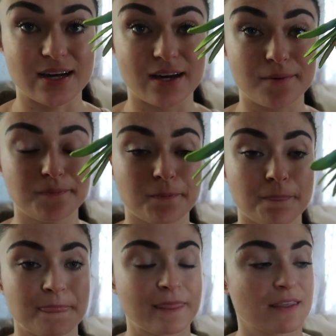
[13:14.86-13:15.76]

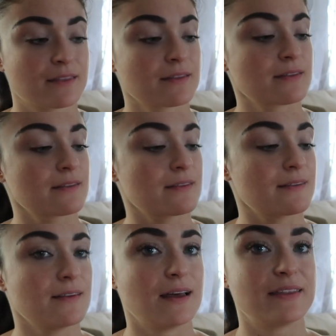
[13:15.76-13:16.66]

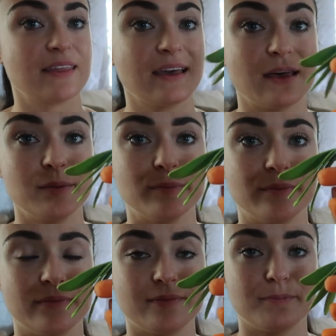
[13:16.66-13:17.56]
I think I
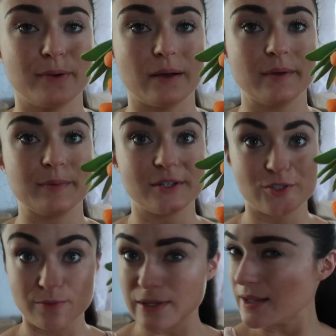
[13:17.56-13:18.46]
probably put
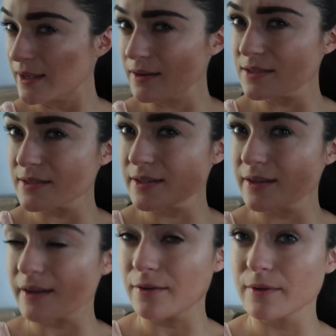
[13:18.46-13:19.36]
too many carrots in
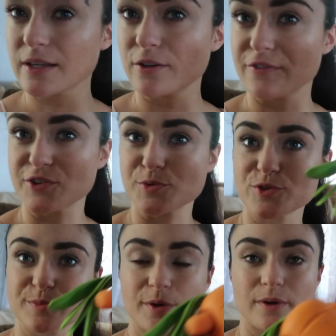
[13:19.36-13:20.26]
it. I don't really know if you're
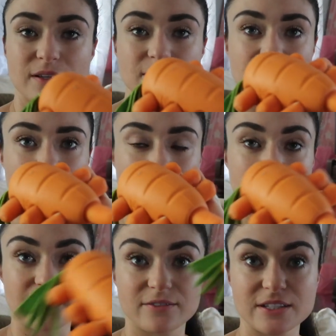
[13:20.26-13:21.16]
supposed to put one like
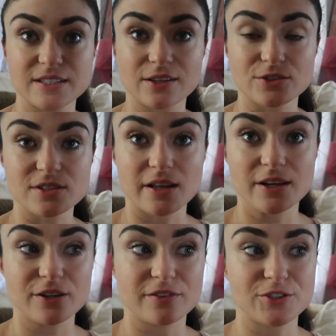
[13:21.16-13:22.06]
in every single
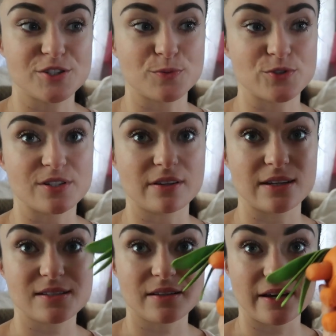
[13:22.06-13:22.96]
slot or if you're just supposed to
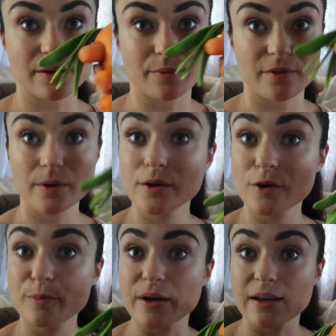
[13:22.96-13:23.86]
like slide them
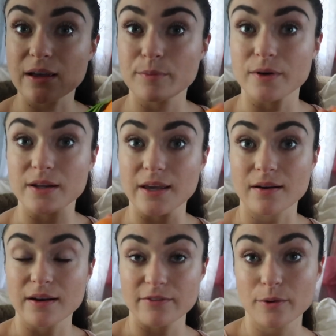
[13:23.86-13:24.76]
through, but I put a carrot